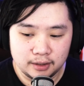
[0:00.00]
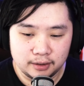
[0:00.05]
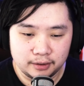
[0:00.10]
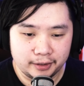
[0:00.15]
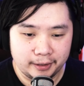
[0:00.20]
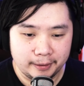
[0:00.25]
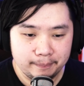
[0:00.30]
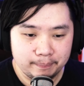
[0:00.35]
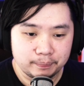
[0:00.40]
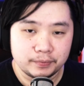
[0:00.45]

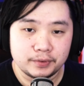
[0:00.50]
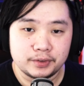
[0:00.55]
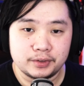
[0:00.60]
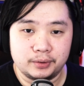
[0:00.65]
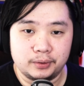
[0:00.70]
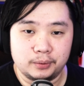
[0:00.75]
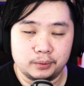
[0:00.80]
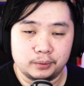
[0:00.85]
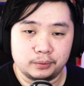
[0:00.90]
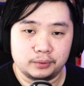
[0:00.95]
Okay,
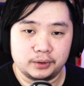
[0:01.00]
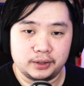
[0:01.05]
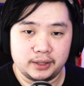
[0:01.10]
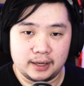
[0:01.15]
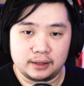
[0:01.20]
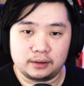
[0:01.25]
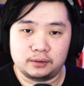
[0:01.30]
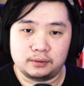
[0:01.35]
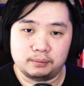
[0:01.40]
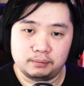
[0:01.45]
so with
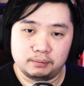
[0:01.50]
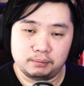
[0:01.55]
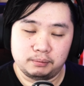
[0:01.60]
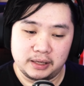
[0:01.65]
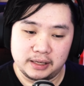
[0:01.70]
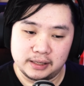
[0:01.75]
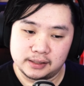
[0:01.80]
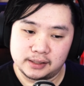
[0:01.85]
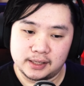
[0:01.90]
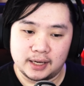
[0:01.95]
that
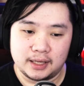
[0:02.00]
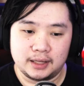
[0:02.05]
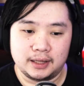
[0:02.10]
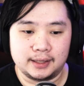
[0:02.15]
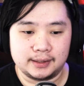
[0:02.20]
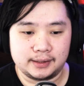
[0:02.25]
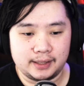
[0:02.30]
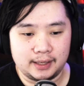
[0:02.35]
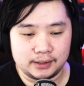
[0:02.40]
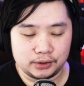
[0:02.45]
being said,
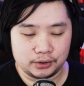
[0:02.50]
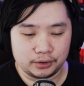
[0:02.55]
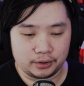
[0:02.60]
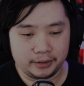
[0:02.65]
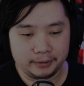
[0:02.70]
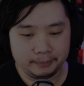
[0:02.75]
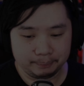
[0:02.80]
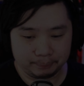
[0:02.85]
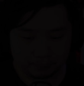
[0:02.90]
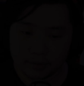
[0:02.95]
let's get
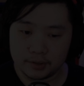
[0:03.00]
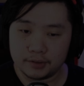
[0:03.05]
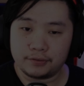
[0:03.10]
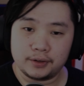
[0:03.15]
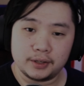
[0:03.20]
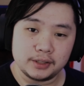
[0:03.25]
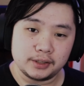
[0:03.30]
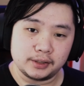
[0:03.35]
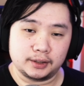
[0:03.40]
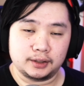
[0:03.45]
started. The
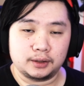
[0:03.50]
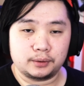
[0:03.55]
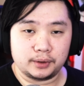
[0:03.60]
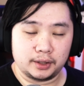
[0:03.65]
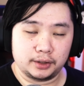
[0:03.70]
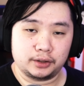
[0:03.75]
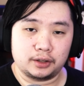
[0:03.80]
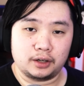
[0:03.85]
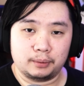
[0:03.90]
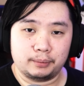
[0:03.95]
first thing that we're
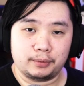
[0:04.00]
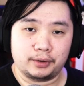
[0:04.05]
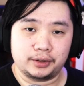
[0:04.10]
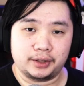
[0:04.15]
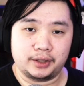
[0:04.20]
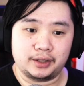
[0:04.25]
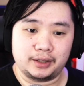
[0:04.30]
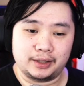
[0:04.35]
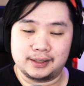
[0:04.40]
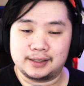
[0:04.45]
going to talk about
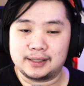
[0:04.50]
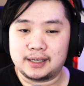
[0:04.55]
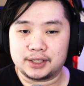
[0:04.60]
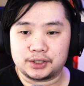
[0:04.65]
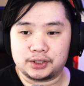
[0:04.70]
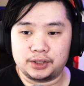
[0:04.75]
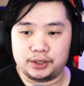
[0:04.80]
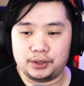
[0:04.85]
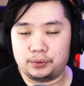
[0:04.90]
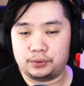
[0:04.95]
here is
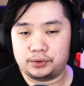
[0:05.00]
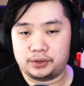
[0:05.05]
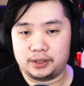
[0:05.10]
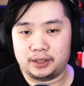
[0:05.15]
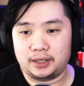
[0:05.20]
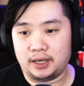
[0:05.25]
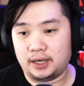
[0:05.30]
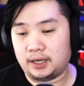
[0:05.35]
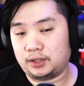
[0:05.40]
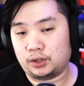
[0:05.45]
actually
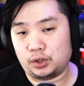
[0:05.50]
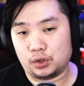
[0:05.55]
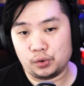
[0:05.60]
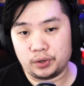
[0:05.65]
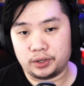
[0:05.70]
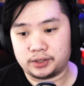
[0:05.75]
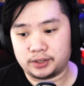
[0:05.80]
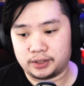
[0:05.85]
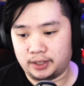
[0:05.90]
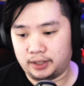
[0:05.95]
using a
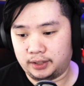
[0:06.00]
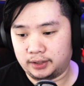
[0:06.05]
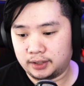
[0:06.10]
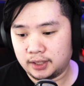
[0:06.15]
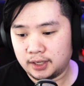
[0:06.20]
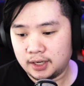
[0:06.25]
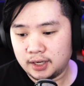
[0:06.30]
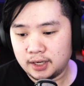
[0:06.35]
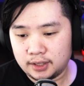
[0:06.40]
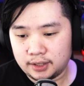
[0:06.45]
noise gate.
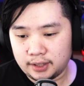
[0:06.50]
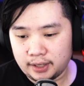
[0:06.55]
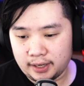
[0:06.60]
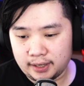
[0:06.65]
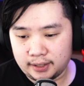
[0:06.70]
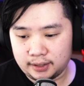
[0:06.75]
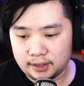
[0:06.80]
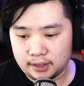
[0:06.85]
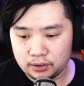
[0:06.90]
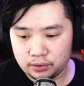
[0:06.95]

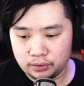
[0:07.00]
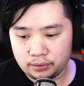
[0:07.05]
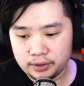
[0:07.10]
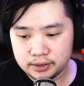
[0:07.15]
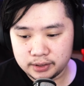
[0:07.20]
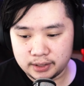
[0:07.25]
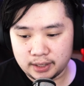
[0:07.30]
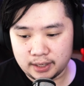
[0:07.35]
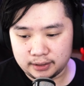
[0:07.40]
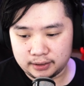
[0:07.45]
And a
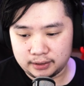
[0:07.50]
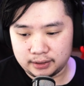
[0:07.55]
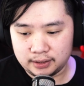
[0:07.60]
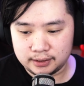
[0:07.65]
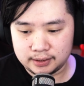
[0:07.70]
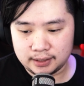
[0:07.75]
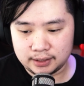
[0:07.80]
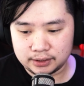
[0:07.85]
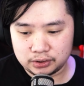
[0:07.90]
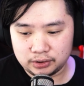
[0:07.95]
noise gate
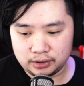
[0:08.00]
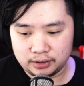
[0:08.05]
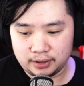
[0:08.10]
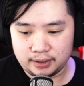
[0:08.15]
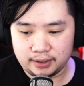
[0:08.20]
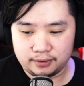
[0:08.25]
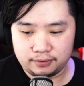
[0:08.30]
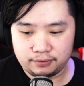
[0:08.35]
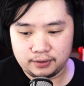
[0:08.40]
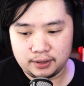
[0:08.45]
is
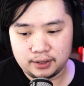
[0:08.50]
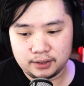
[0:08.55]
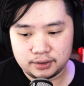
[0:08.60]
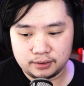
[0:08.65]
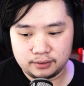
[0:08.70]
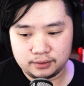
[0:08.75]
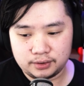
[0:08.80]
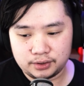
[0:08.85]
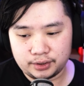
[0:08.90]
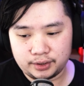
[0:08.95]
actually a
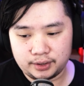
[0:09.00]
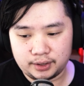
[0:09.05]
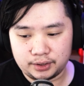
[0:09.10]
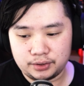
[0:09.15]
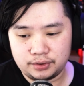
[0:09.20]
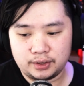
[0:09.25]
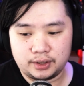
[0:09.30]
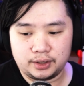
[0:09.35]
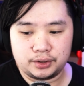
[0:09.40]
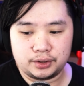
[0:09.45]
feature
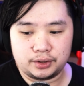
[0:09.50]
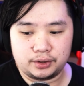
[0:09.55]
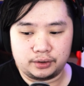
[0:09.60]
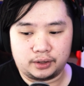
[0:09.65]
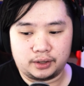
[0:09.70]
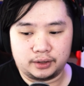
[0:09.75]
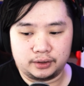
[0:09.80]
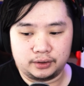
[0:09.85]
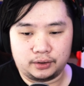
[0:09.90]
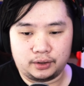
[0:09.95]
that you can turn
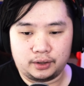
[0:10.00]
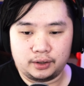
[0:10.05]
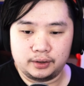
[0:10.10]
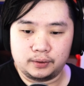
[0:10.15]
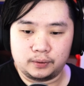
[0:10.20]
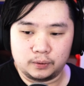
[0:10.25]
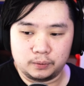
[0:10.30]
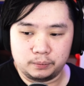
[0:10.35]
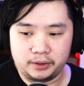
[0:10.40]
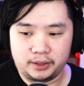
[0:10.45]
on
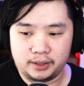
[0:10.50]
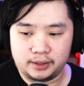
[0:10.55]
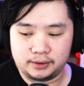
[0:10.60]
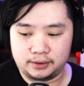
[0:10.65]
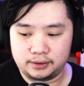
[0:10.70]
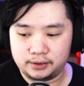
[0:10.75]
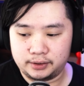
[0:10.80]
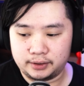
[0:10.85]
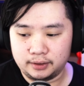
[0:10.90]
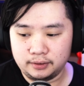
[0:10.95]
OBS
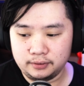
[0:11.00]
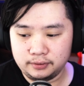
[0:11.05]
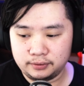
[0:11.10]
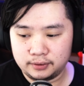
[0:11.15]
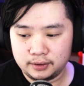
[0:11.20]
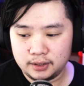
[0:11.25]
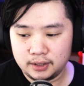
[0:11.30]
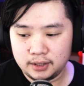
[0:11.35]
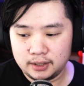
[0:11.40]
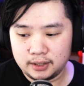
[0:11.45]
itself,